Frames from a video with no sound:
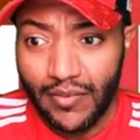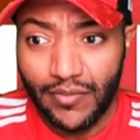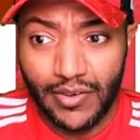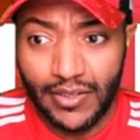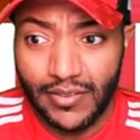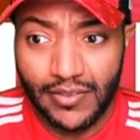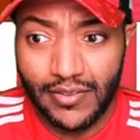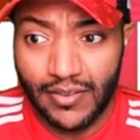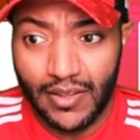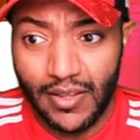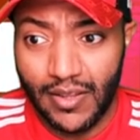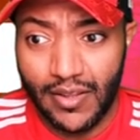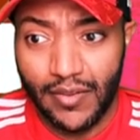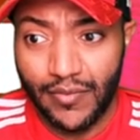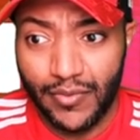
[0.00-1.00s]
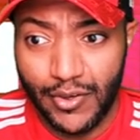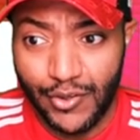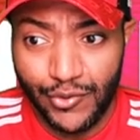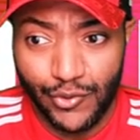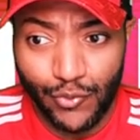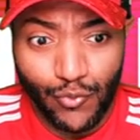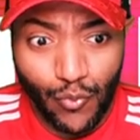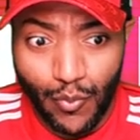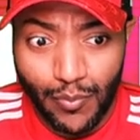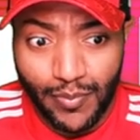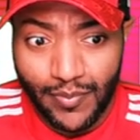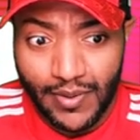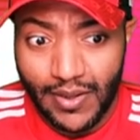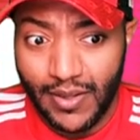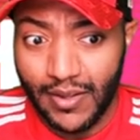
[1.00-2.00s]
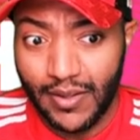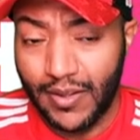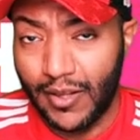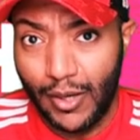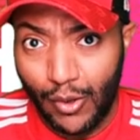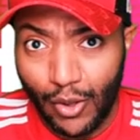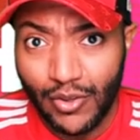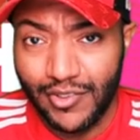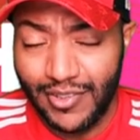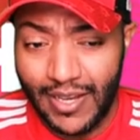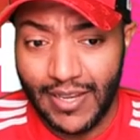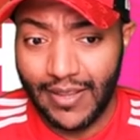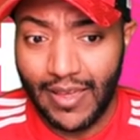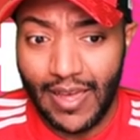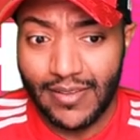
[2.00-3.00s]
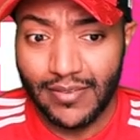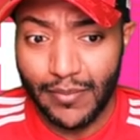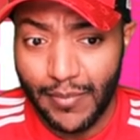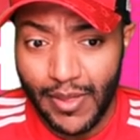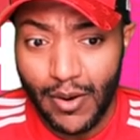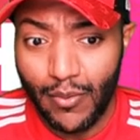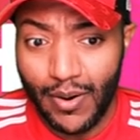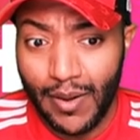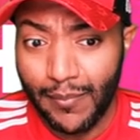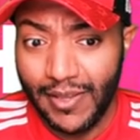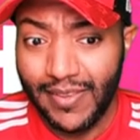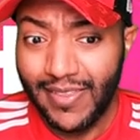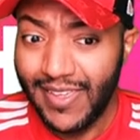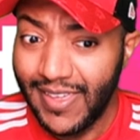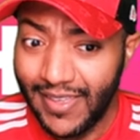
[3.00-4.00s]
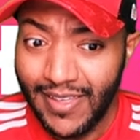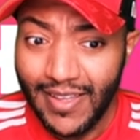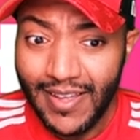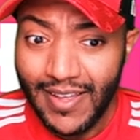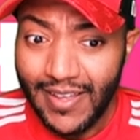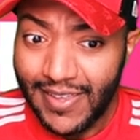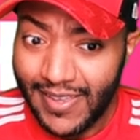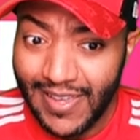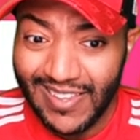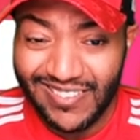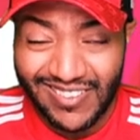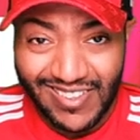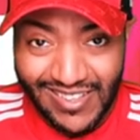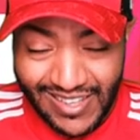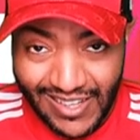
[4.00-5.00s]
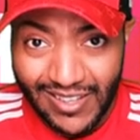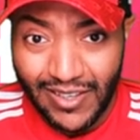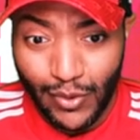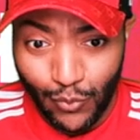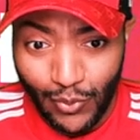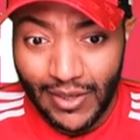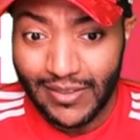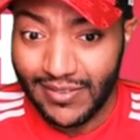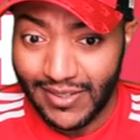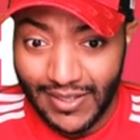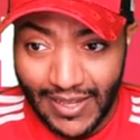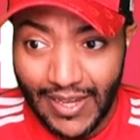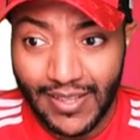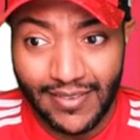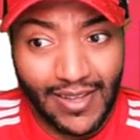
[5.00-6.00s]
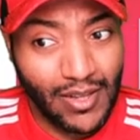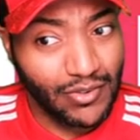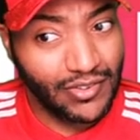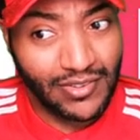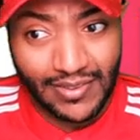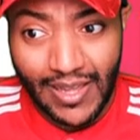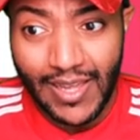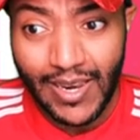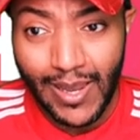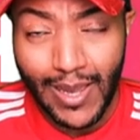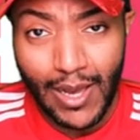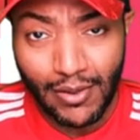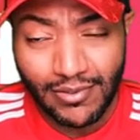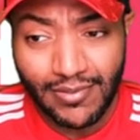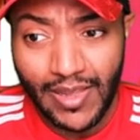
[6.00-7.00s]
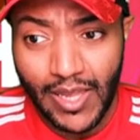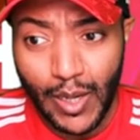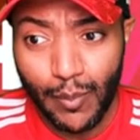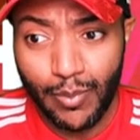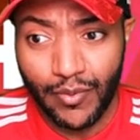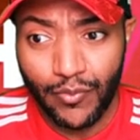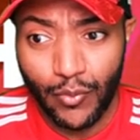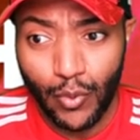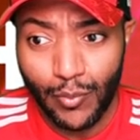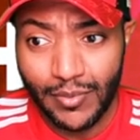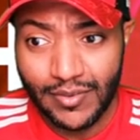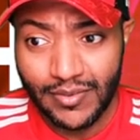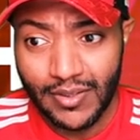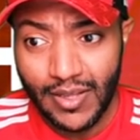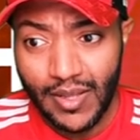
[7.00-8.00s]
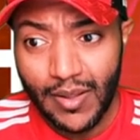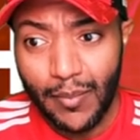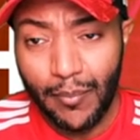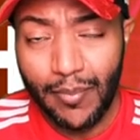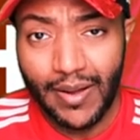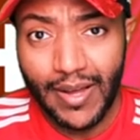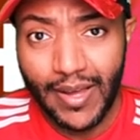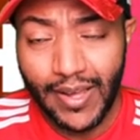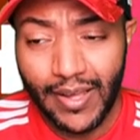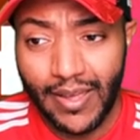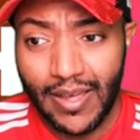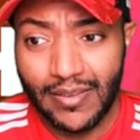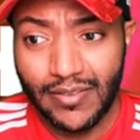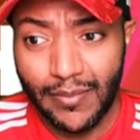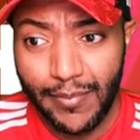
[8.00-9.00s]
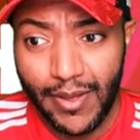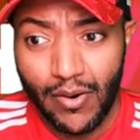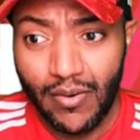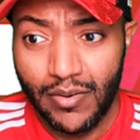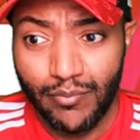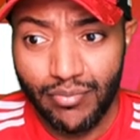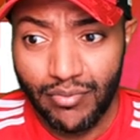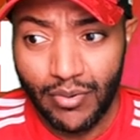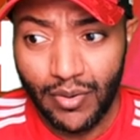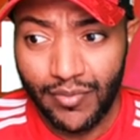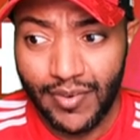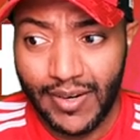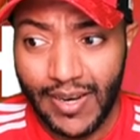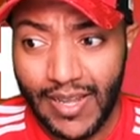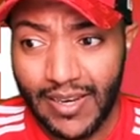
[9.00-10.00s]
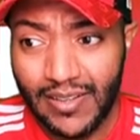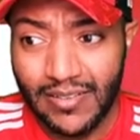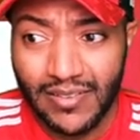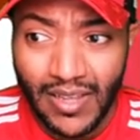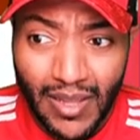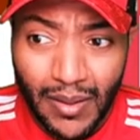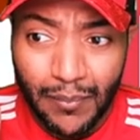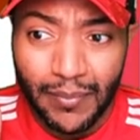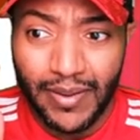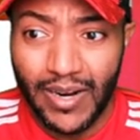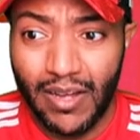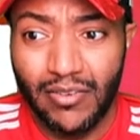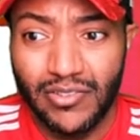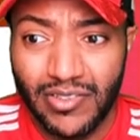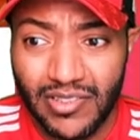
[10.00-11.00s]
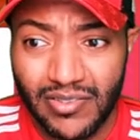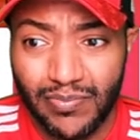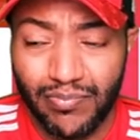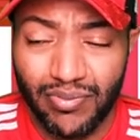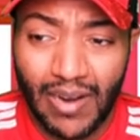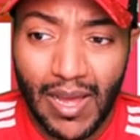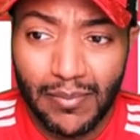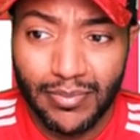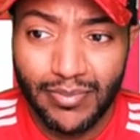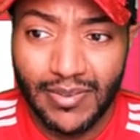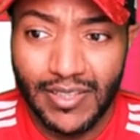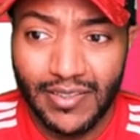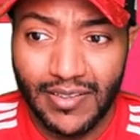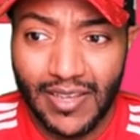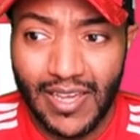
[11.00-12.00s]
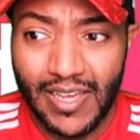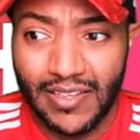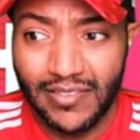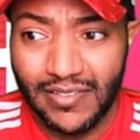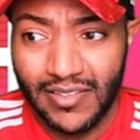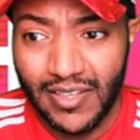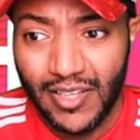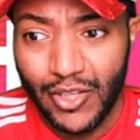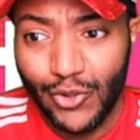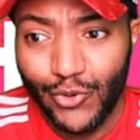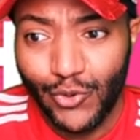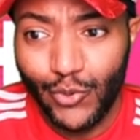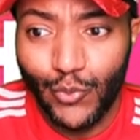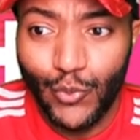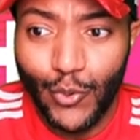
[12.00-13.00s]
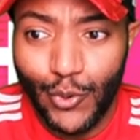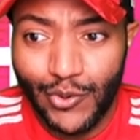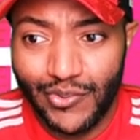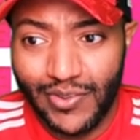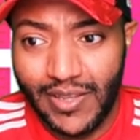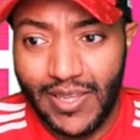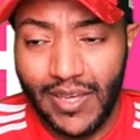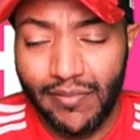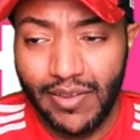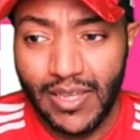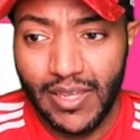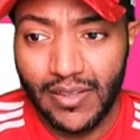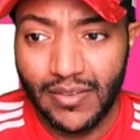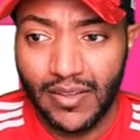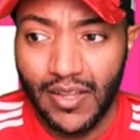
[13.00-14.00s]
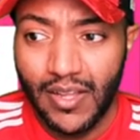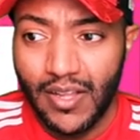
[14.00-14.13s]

for this uh, for this group uh, alongside Casemiro. I mean, he he has led the way tonight. Outstanding, outstanding performance by Casemiro and Bruno Fernandes, but I'll just probably edge towards giving it